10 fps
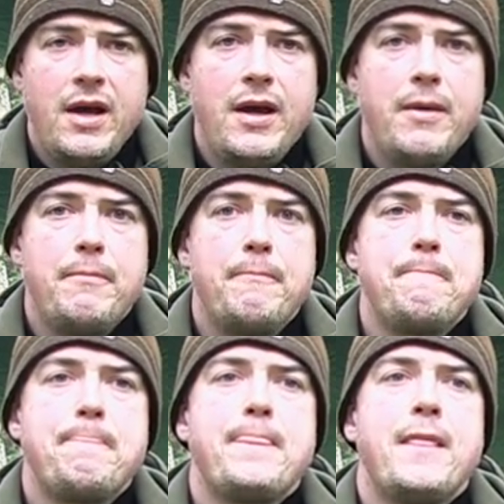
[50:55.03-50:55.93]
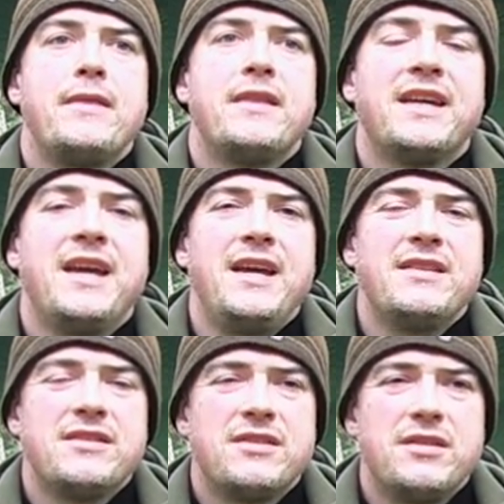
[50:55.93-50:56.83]
The kit,
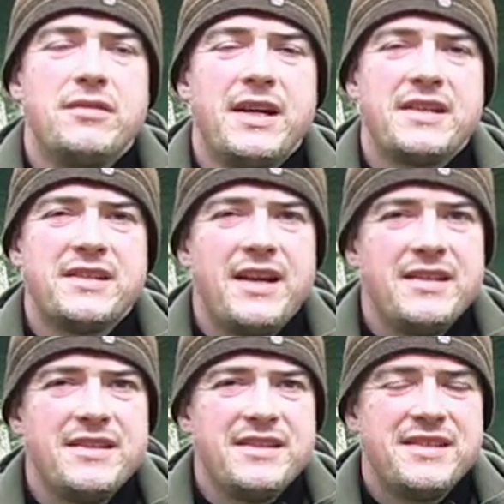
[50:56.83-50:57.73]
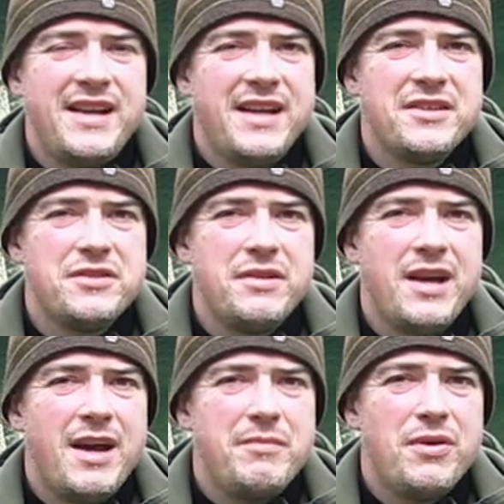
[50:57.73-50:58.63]
to an extent, is
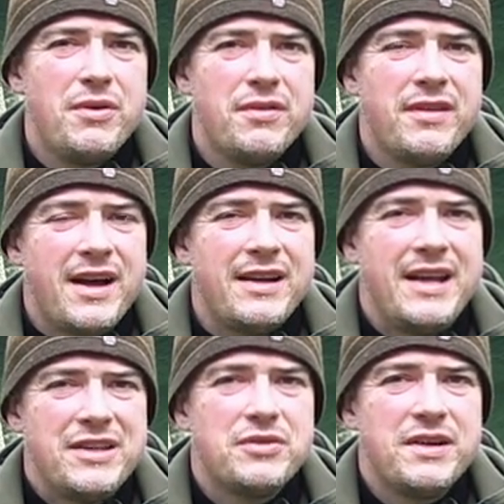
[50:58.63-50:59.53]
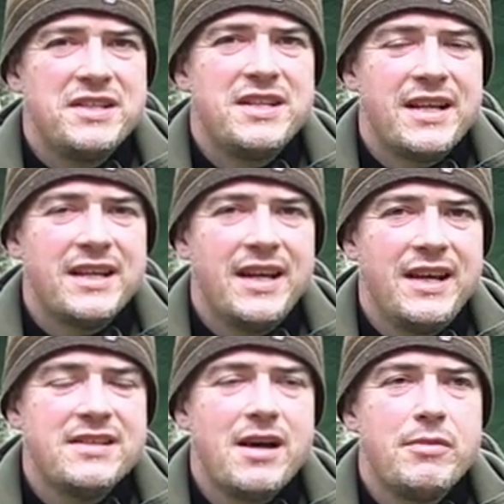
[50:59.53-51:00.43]
secondary. I'm not that interested in kit.